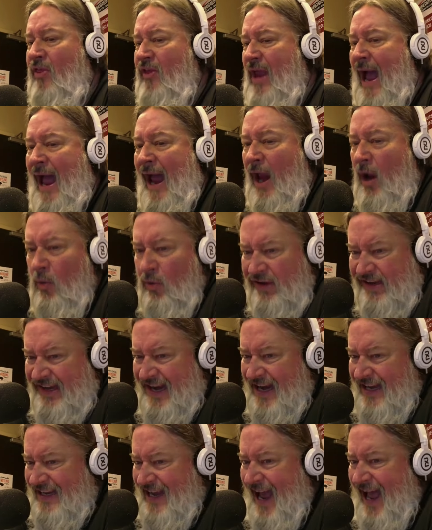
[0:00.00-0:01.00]
Iowa
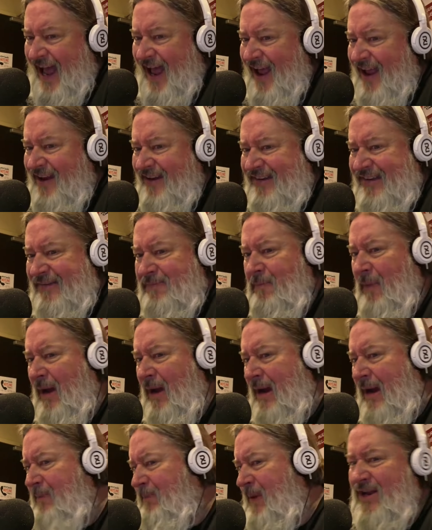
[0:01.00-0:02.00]
State guys
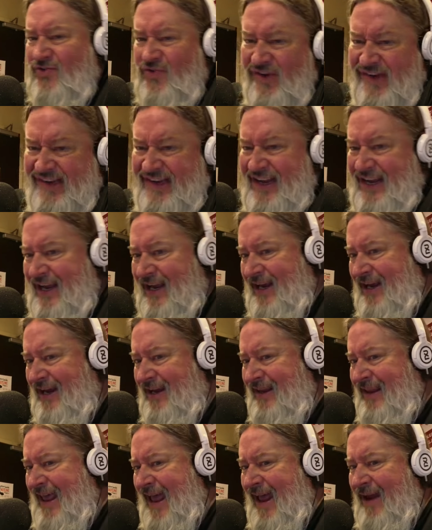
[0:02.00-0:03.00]
might be interesting
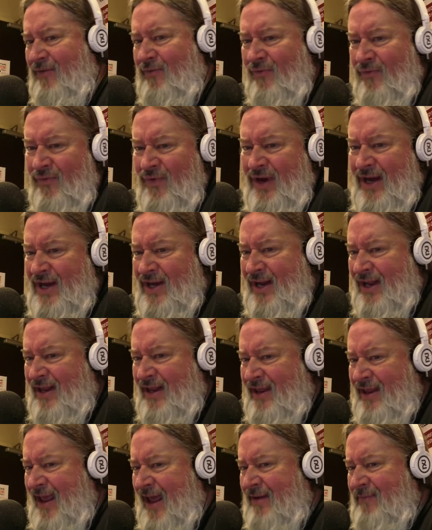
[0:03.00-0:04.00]
in that
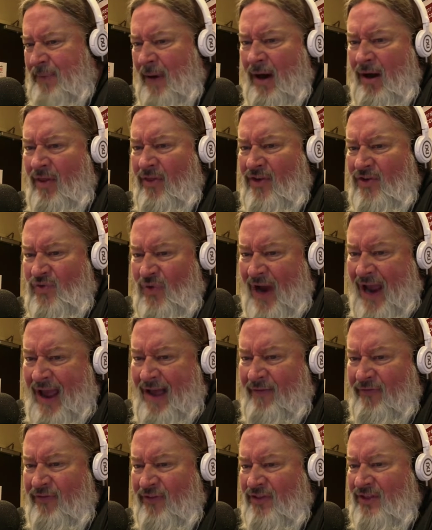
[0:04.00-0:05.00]
part of the
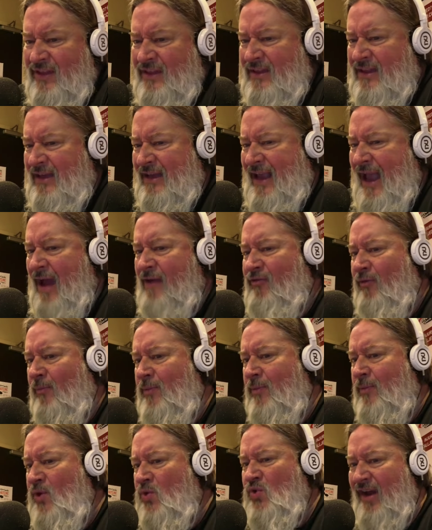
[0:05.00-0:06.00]
draft. The guy from
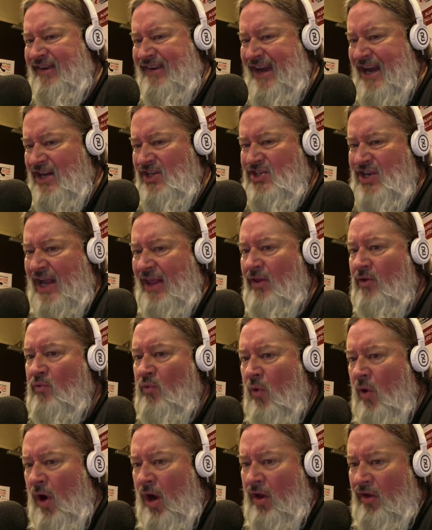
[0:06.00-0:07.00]
Utah State, Jalen
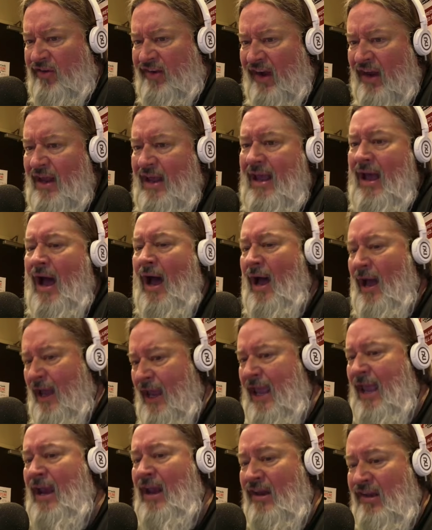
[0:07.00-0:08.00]
Royals.
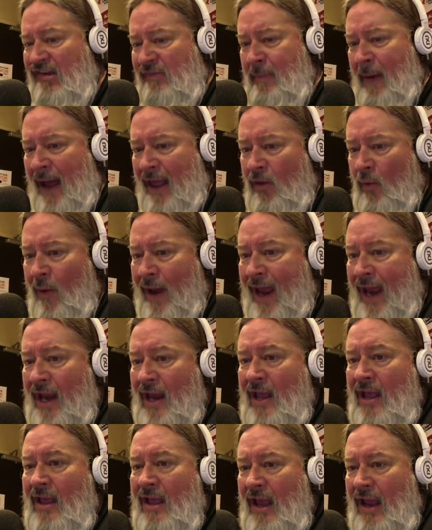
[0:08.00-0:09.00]
Higgins, by the
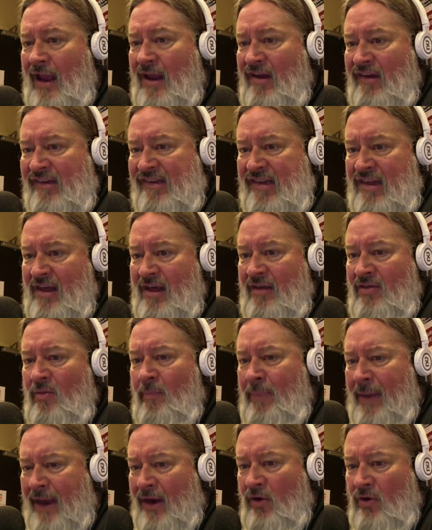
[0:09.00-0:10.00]
way, is the
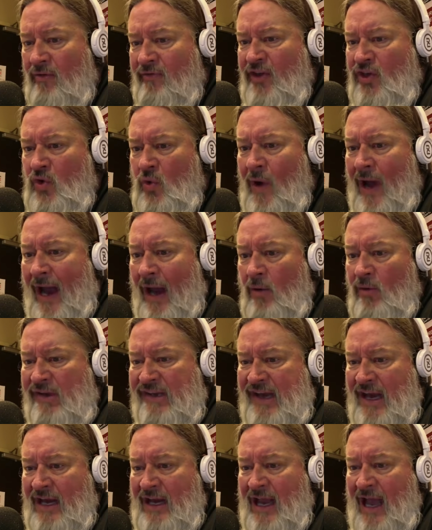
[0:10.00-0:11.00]
bigger of the 2 Iowa
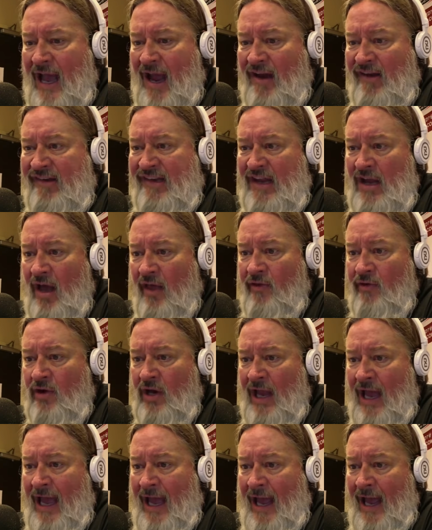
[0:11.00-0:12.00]
State guys. The other
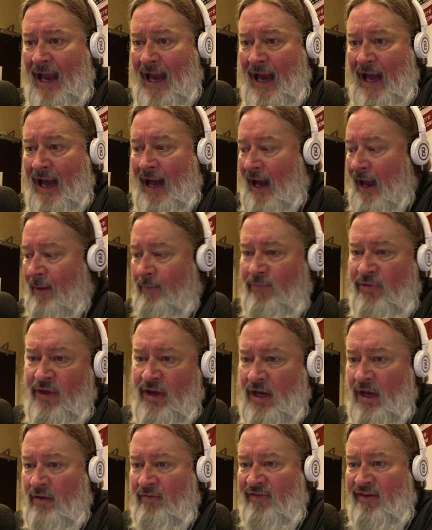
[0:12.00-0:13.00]
guy I'm
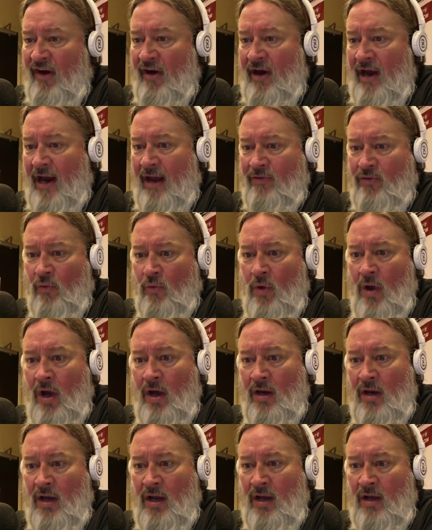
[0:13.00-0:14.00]
thinking of, sorry, I got the
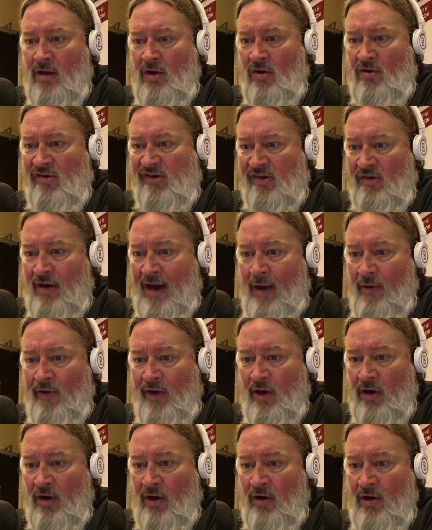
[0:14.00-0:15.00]
wrong cursor
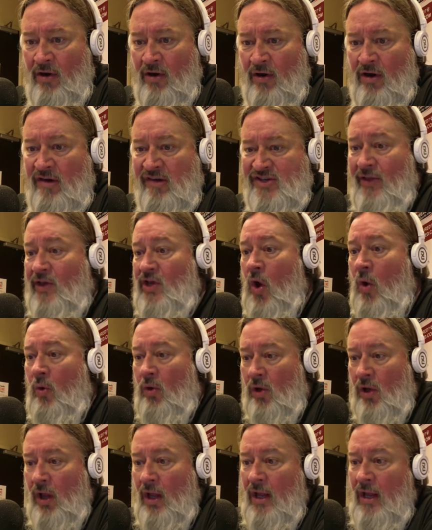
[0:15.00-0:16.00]
out here, is Jalen
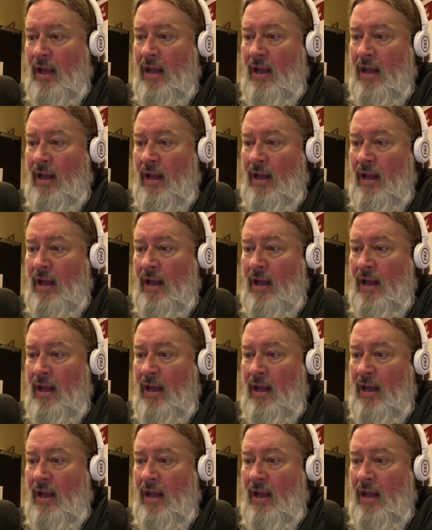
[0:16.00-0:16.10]
Noel.